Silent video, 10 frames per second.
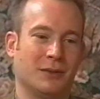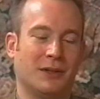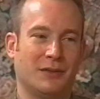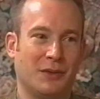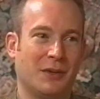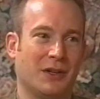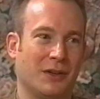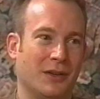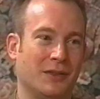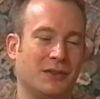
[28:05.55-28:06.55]
or whatever you want
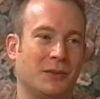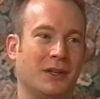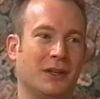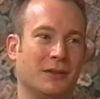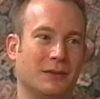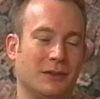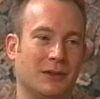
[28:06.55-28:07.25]
to call it swing or,